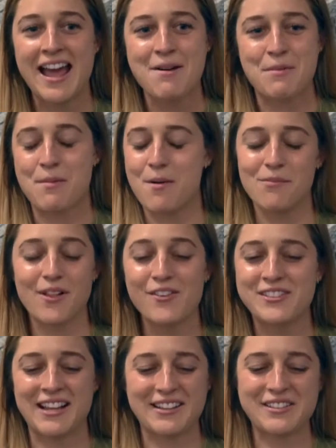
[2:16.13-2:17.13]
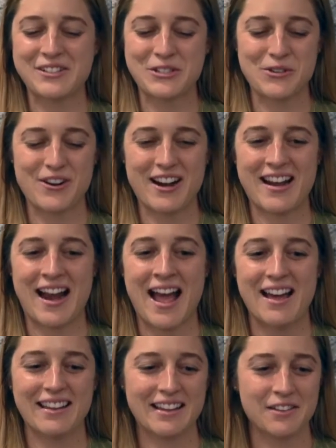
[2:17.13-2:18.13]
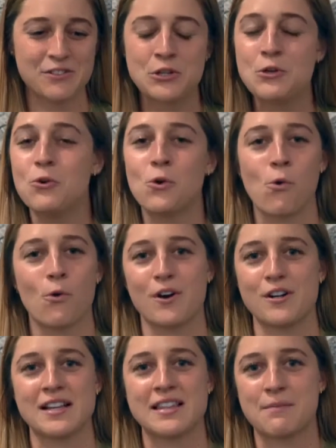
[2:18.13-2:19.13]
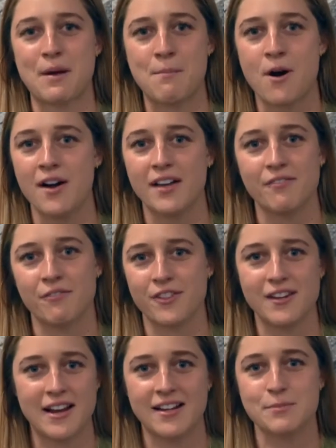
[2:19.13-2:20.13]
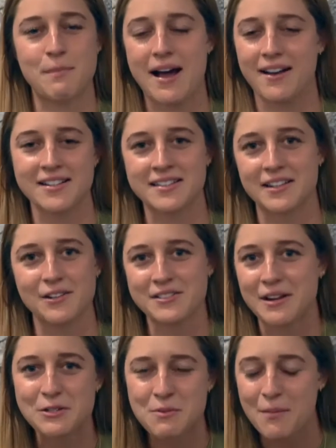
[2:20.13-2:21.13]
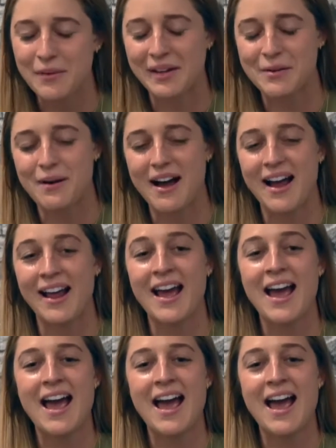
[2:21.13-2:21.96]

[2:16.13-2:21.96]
My mom loves telling this story, and I had like 2 quarters, I think, in my pocket for the next bag of Skittles I was probably gonna buy.